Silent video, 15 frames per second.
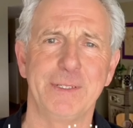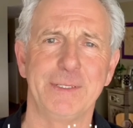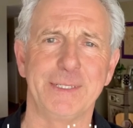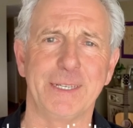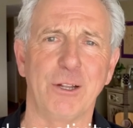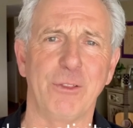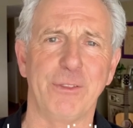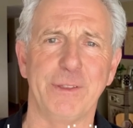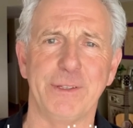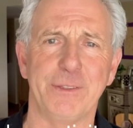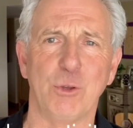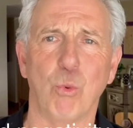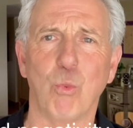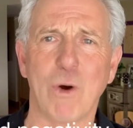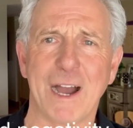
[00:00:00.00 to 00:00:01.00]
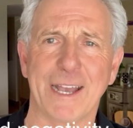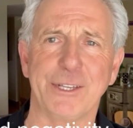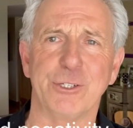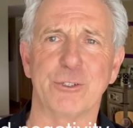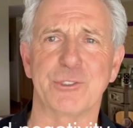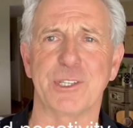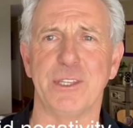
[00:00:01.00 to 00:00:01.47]
You know, the
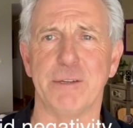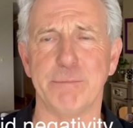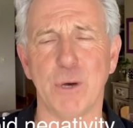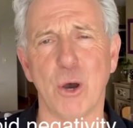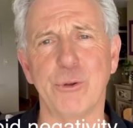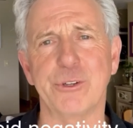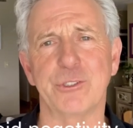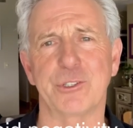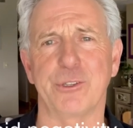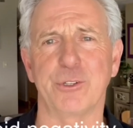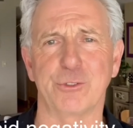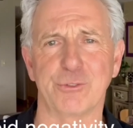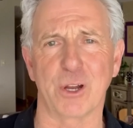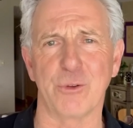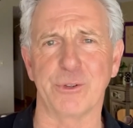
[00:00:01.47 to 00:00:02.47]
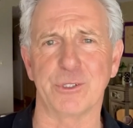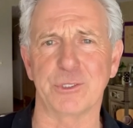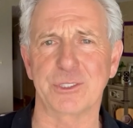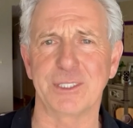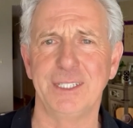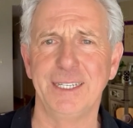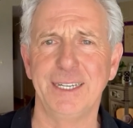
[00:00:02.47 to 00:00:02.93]
whiners and the moaners and the
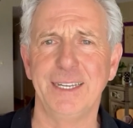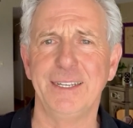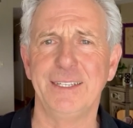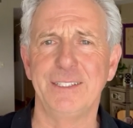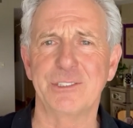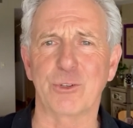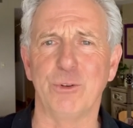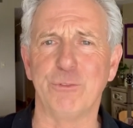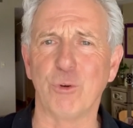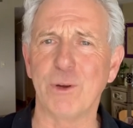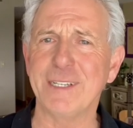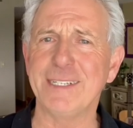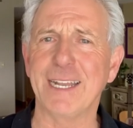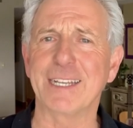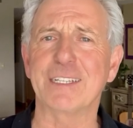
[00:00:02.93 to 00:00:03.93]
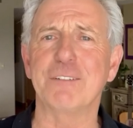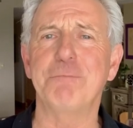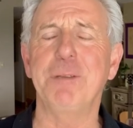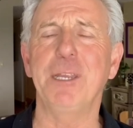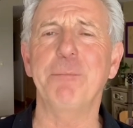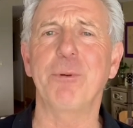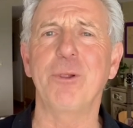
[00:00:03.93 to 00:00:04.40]
groaners. So avoid negative
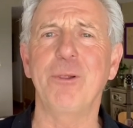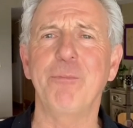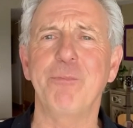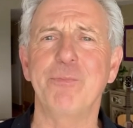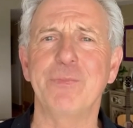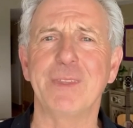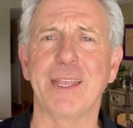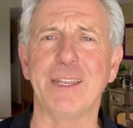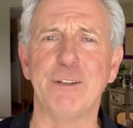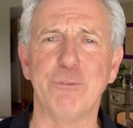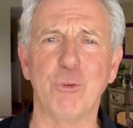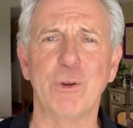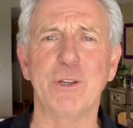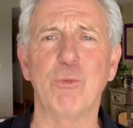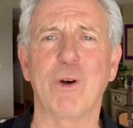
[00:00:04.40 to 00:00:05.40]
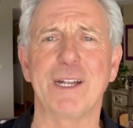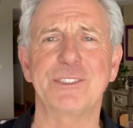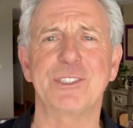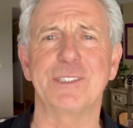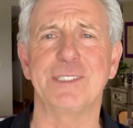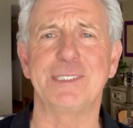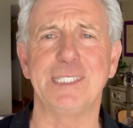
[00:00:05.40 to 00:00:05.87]
people and avoid
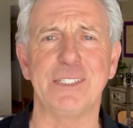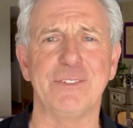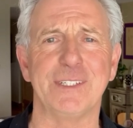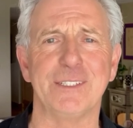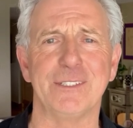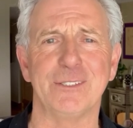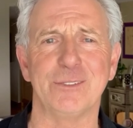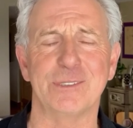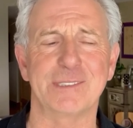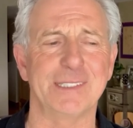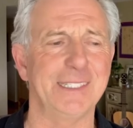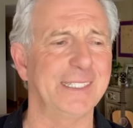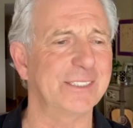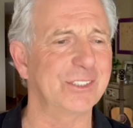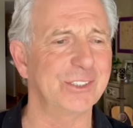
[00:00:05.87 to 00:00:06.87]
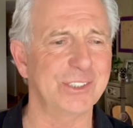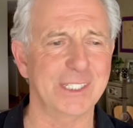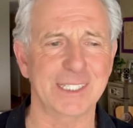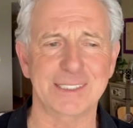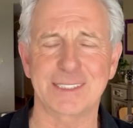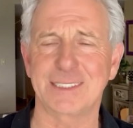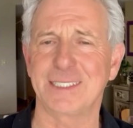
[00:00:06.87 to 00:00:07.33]
watching the TV news. It's
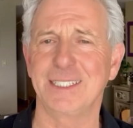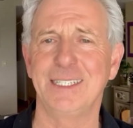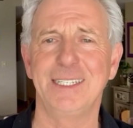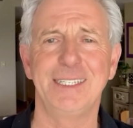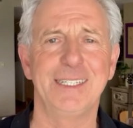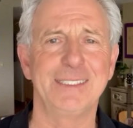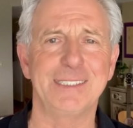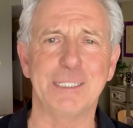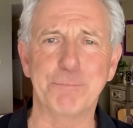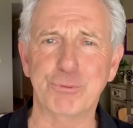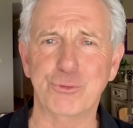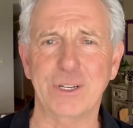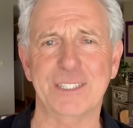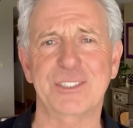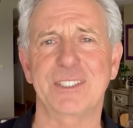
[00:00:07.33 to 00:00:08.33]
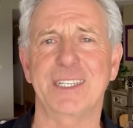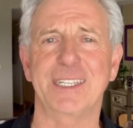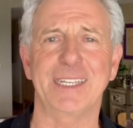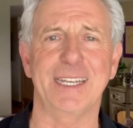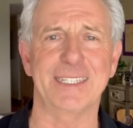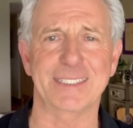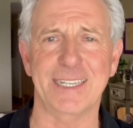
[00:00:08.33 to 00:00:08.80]
just
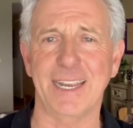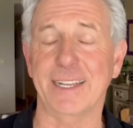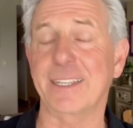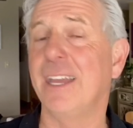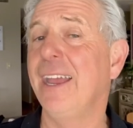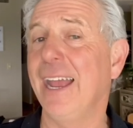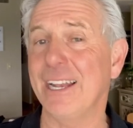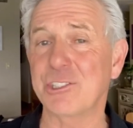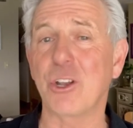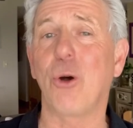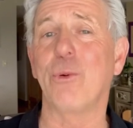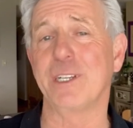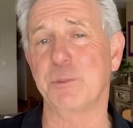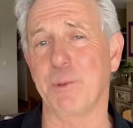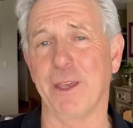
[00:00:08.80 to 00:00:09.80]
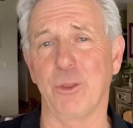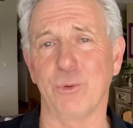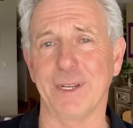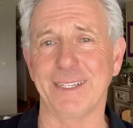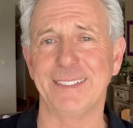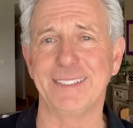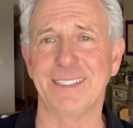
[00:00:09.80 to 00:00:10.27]
depressing as heck. As always, by the
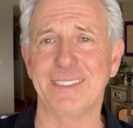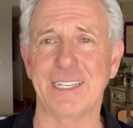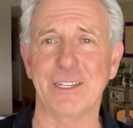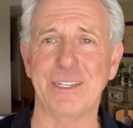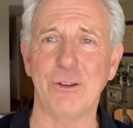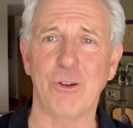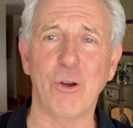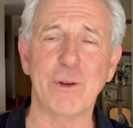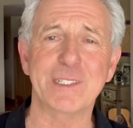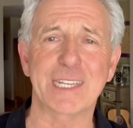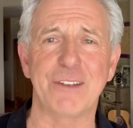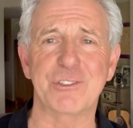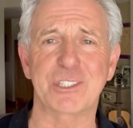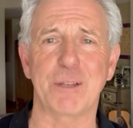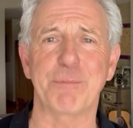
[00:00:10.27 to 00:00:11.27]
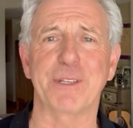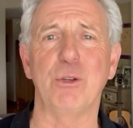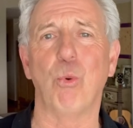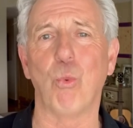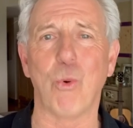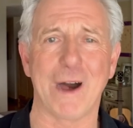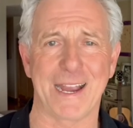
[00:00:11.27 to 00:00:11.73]
way, they always have something to
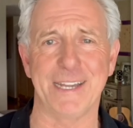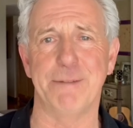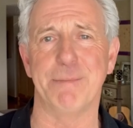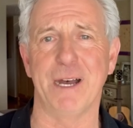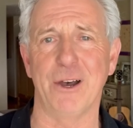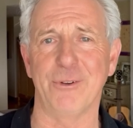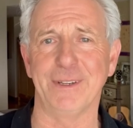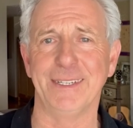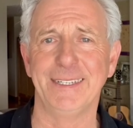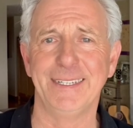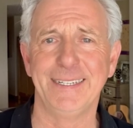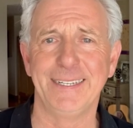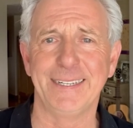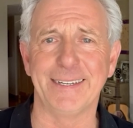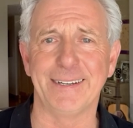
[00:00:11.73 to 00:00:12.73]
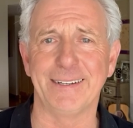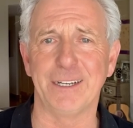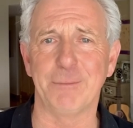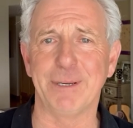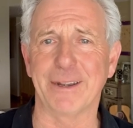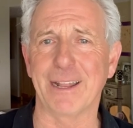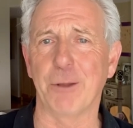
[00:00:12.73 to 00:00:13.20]
whine about
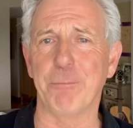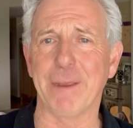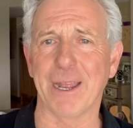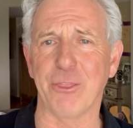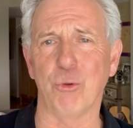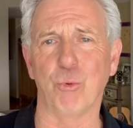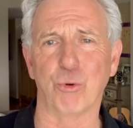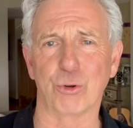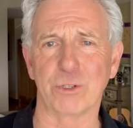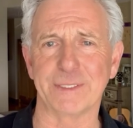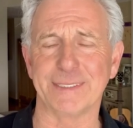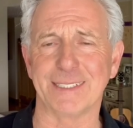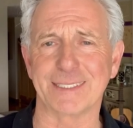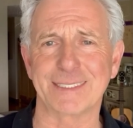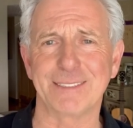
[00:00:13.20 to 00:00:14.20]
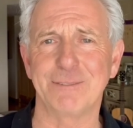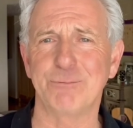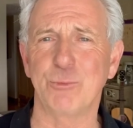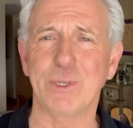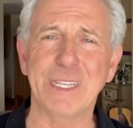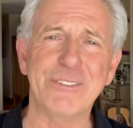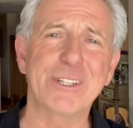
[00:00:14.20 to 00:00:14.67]
how bad the world is.
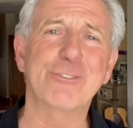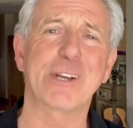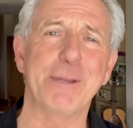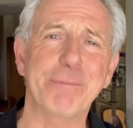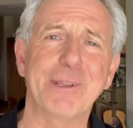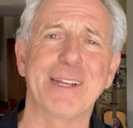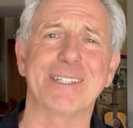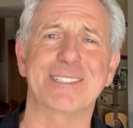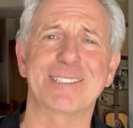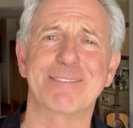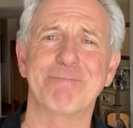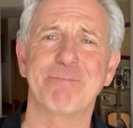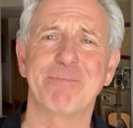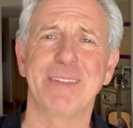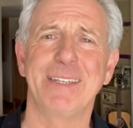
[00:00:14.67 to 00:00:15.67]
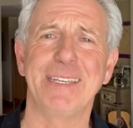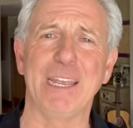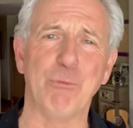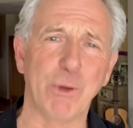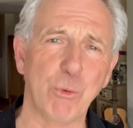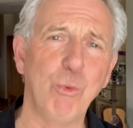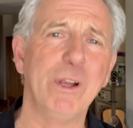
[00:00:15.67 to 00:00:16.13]
We live in a great place
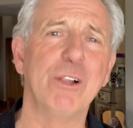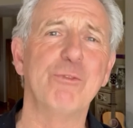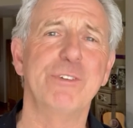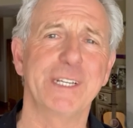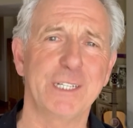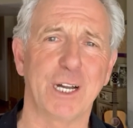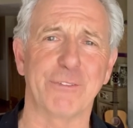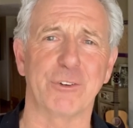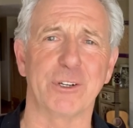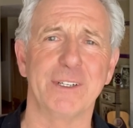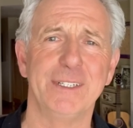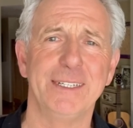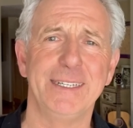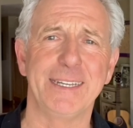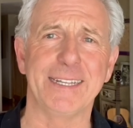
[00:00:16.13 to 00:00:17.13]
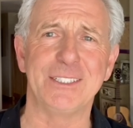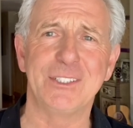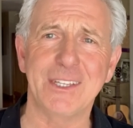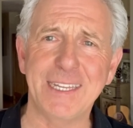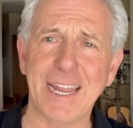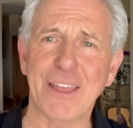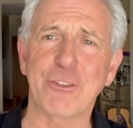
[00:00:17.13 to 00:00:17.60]
and we will recover. And
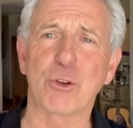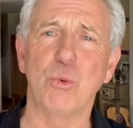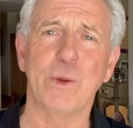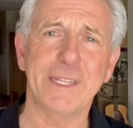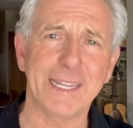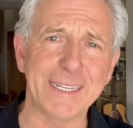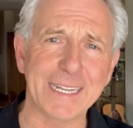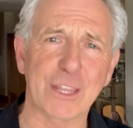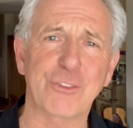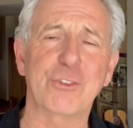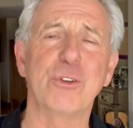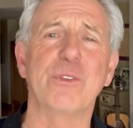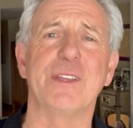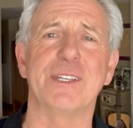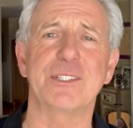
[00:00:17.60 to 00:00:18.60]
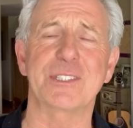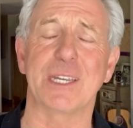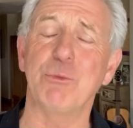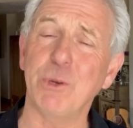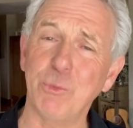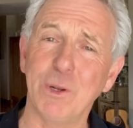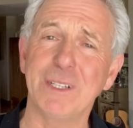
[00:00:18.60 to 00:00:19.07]
together we can get through this,
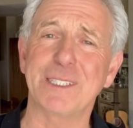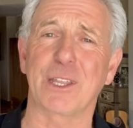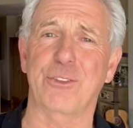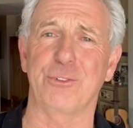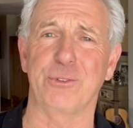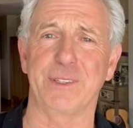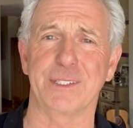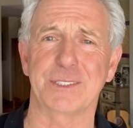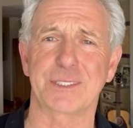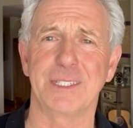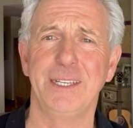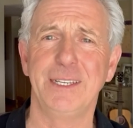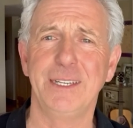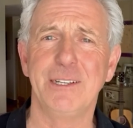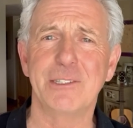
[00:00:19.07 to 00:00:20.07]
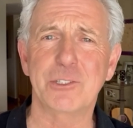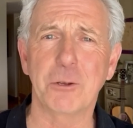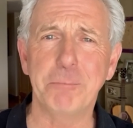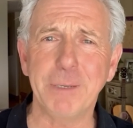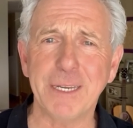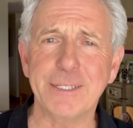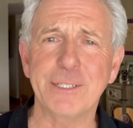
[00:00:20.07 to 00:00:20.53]
and we will get through this. So
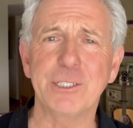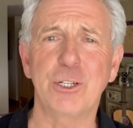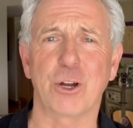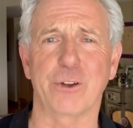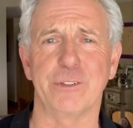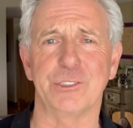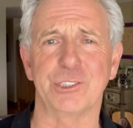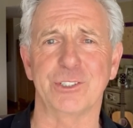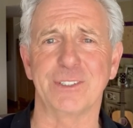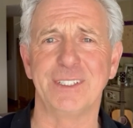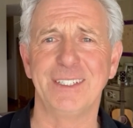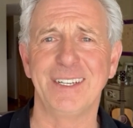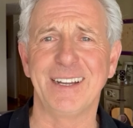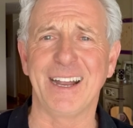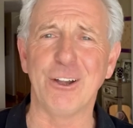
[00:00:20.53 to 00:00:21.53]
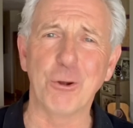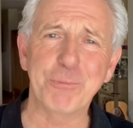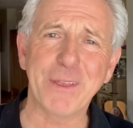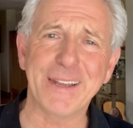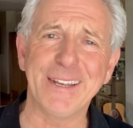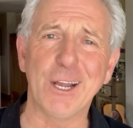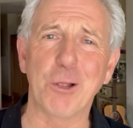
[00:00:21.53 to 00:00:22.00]
be an encourager. I hope
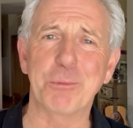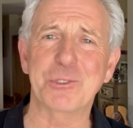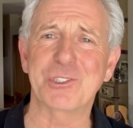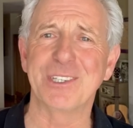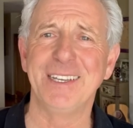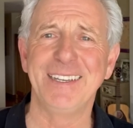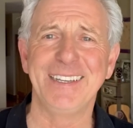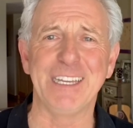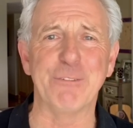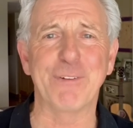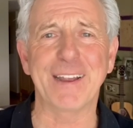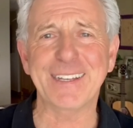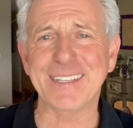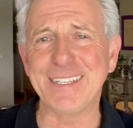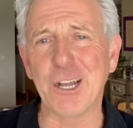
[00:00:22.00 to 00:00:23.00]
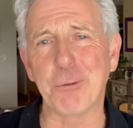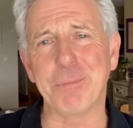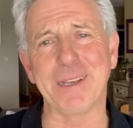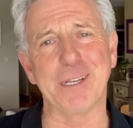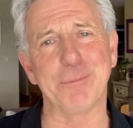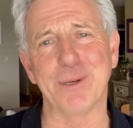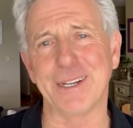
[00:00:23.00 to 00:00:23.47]
that helps. If I can help
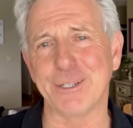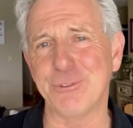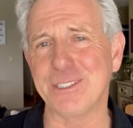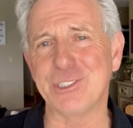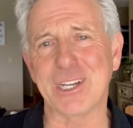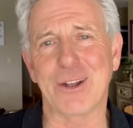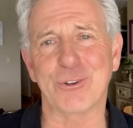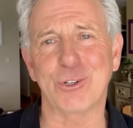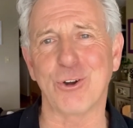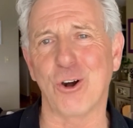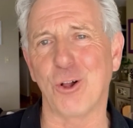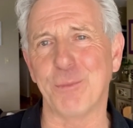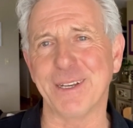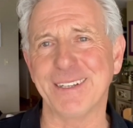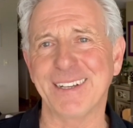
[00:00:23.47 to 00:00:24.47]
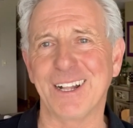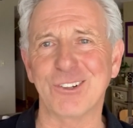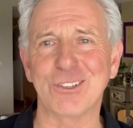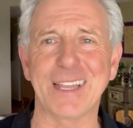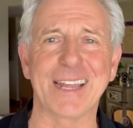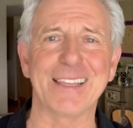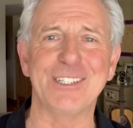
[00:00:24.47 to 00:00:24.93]
anybody, reach out and call me. I'll
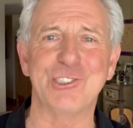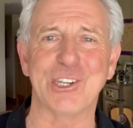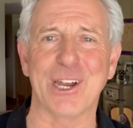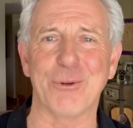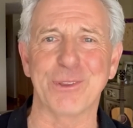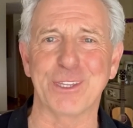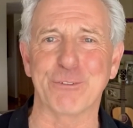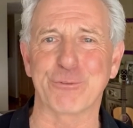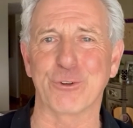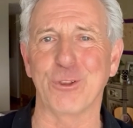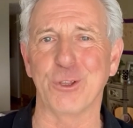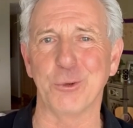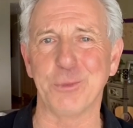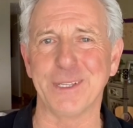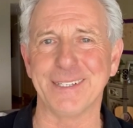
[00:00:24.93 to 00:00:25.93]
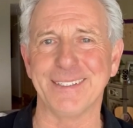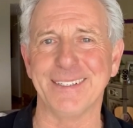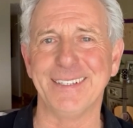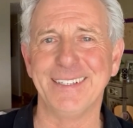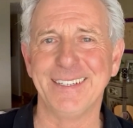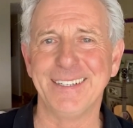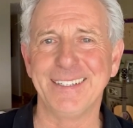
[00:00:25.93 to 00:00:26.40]
gladly chat with you for a little bit
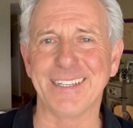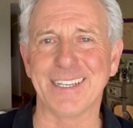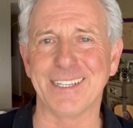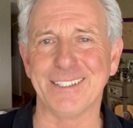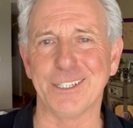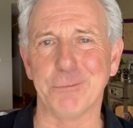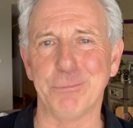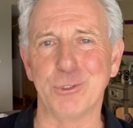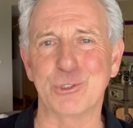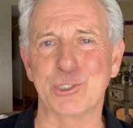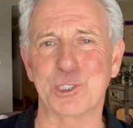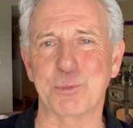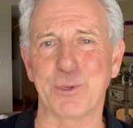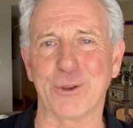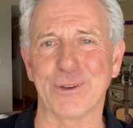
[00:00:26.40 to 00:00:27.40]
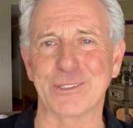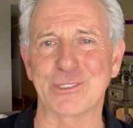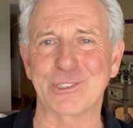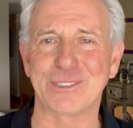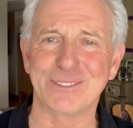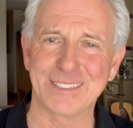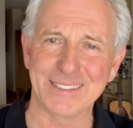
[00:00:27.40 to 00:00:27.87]
and boost your
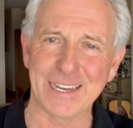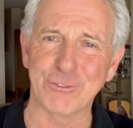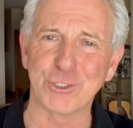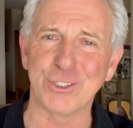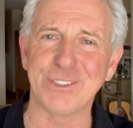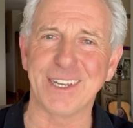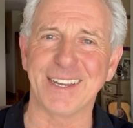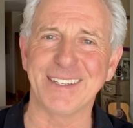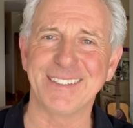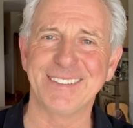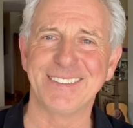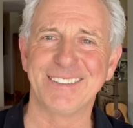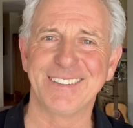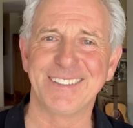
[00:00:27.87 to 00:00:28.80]
spirits. Have a good day.